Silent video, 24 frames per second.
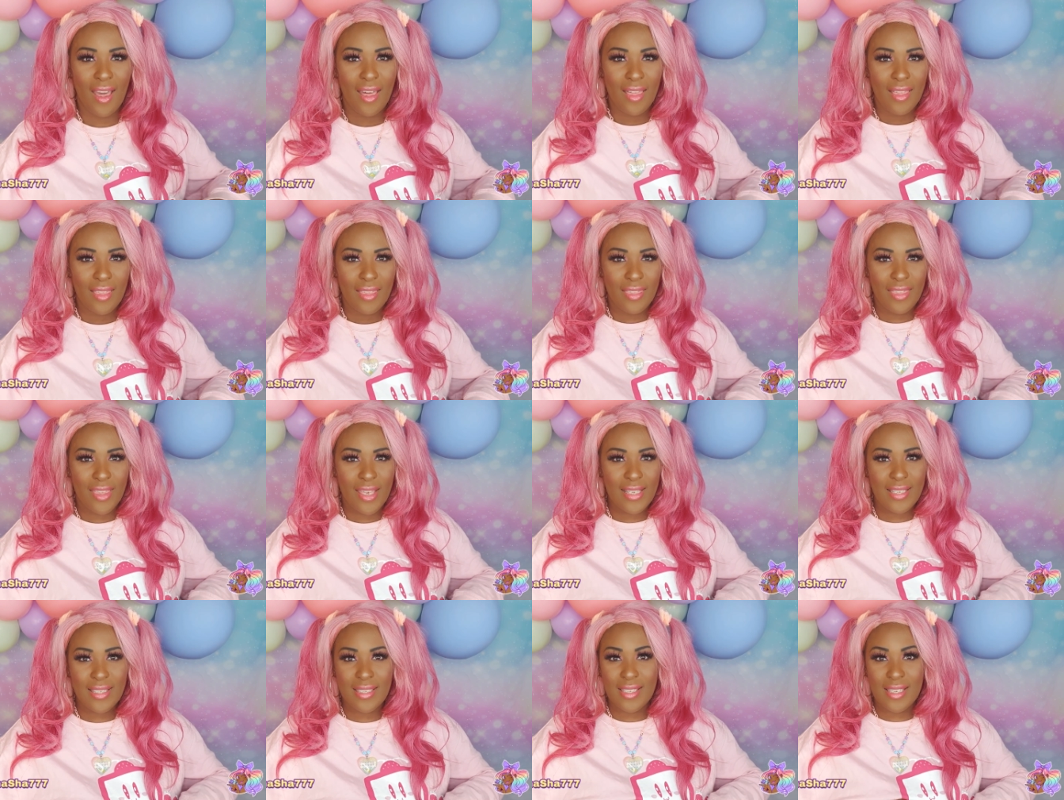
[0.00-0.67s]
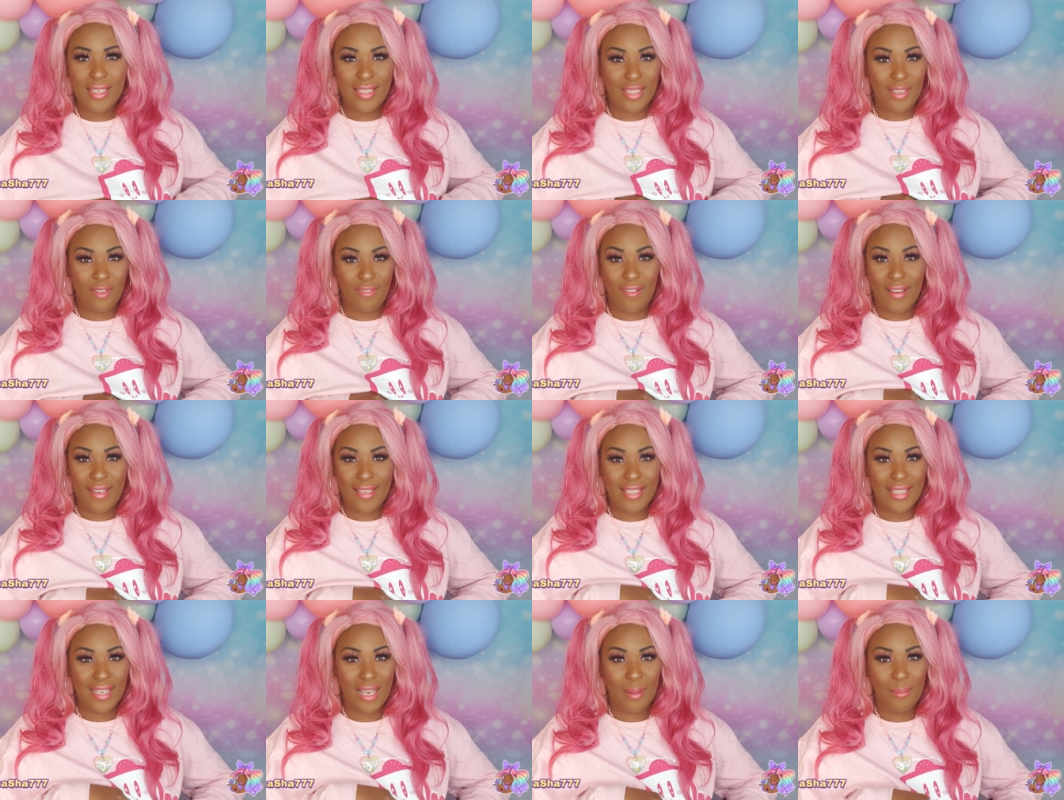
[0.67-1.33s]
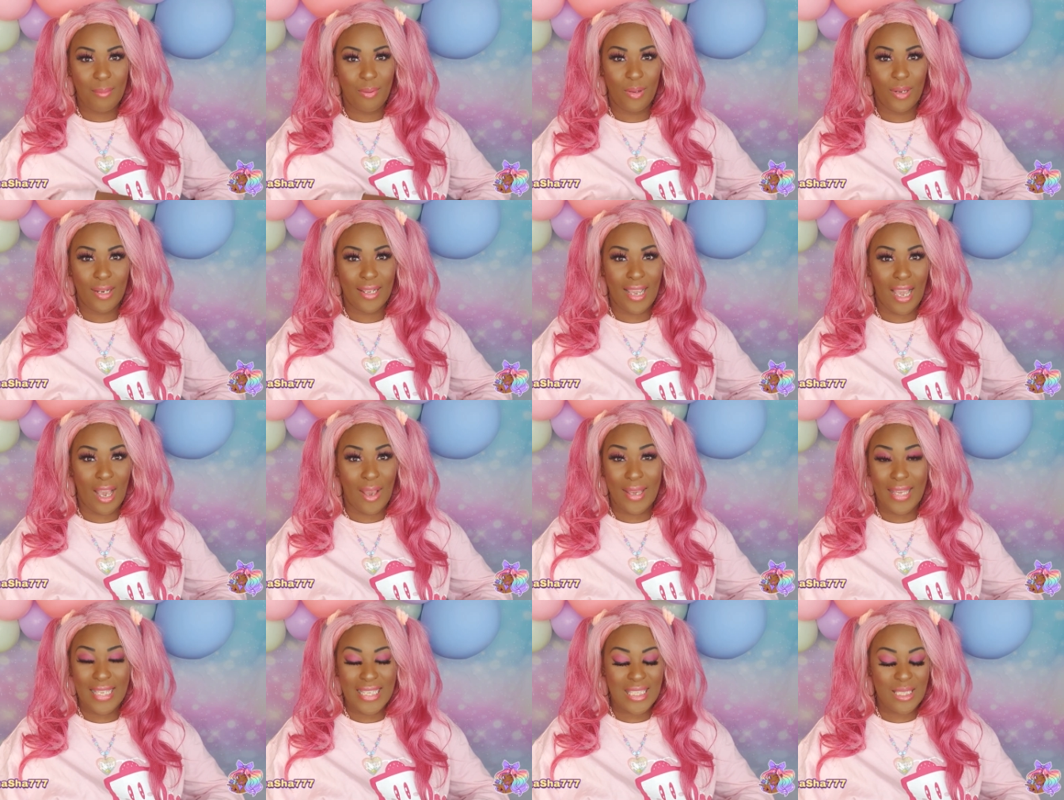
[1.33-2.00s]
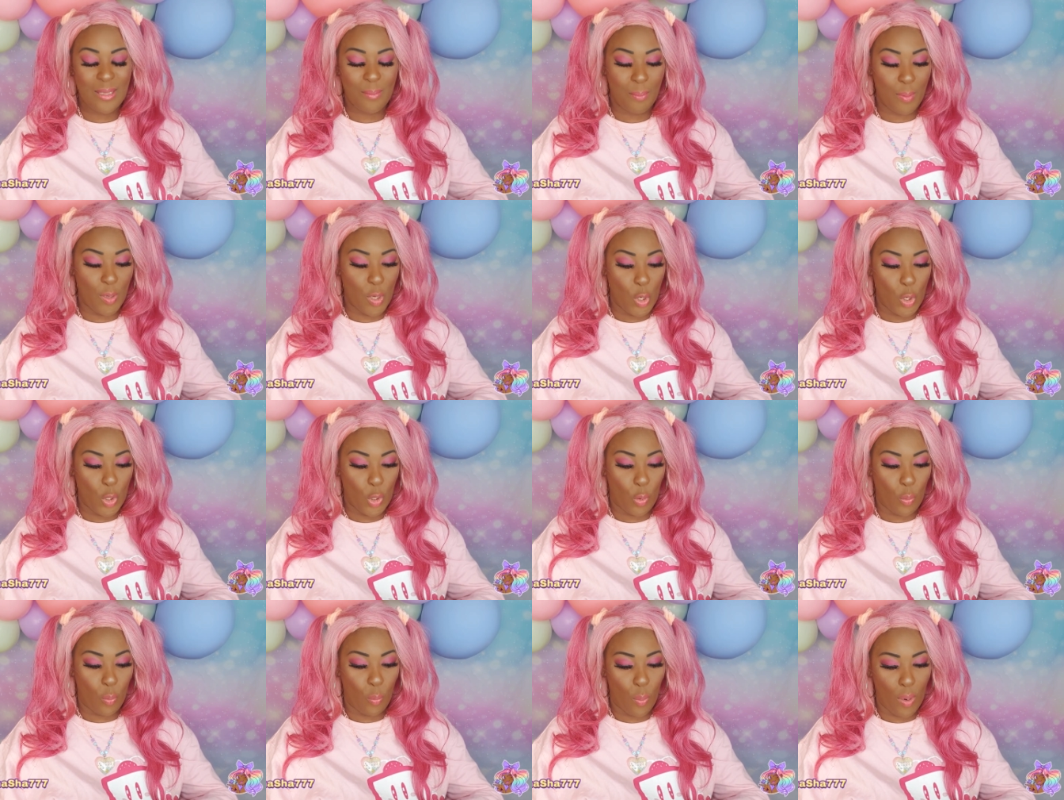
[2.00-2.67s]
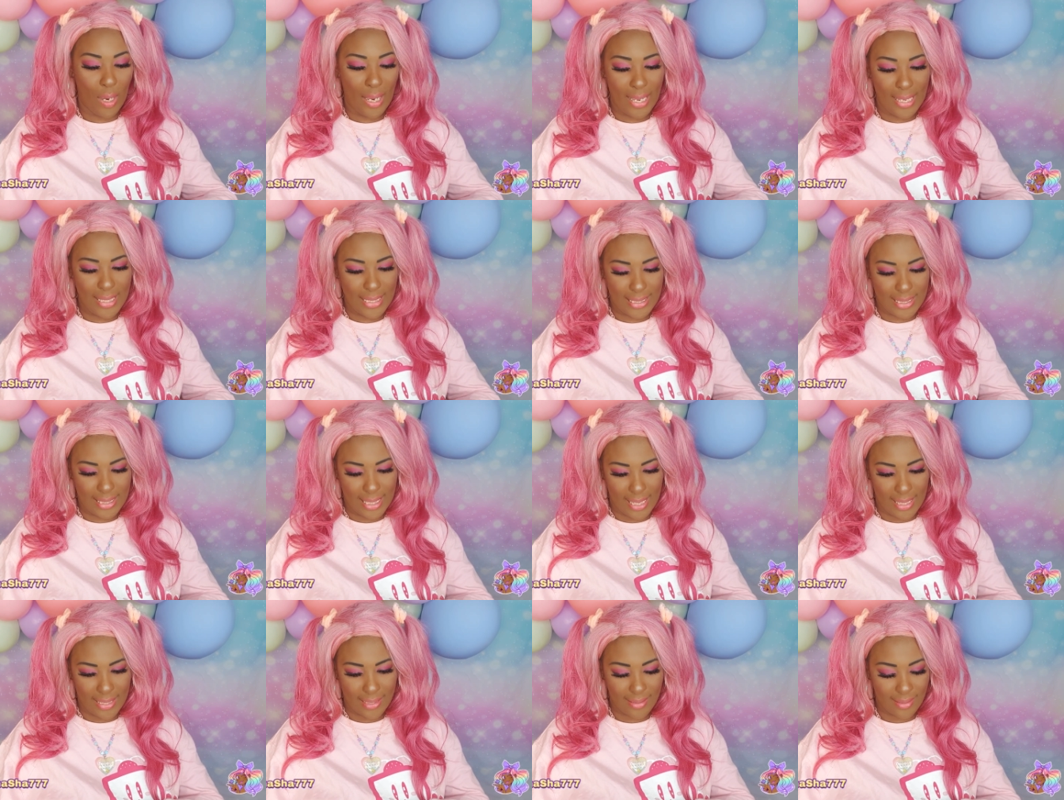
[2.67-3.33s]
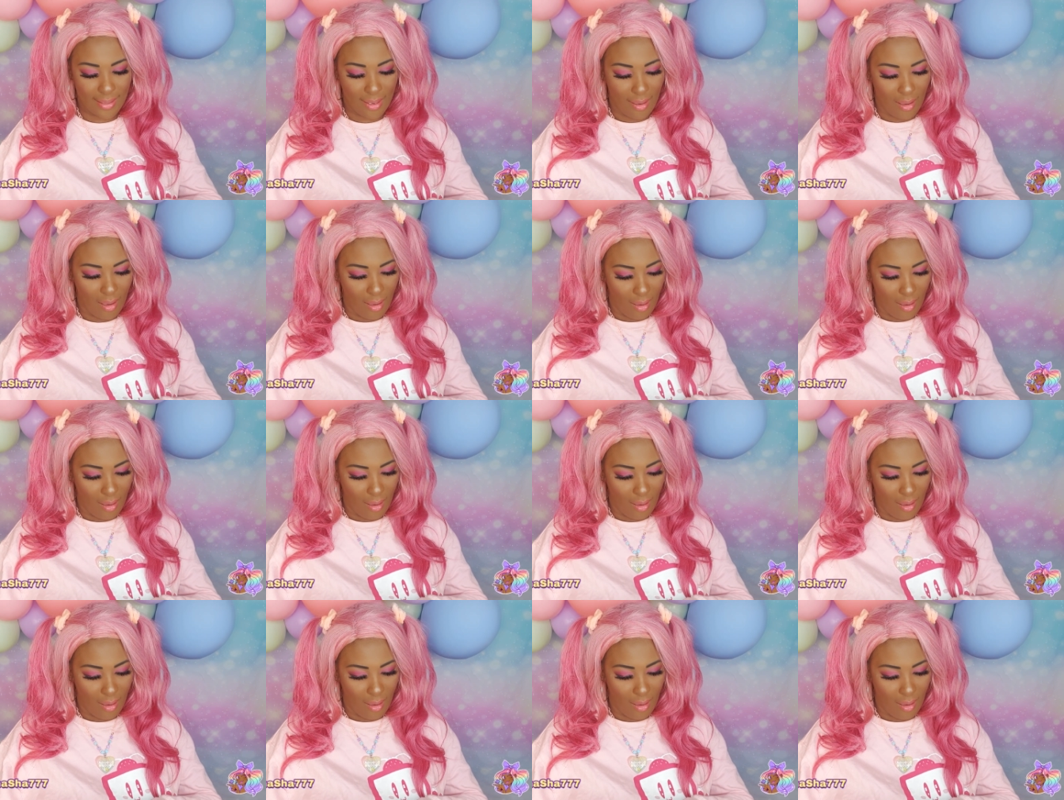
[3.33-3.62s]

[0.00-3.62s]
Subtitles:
This is the first thing I'm pulling out. It's the book. What is this?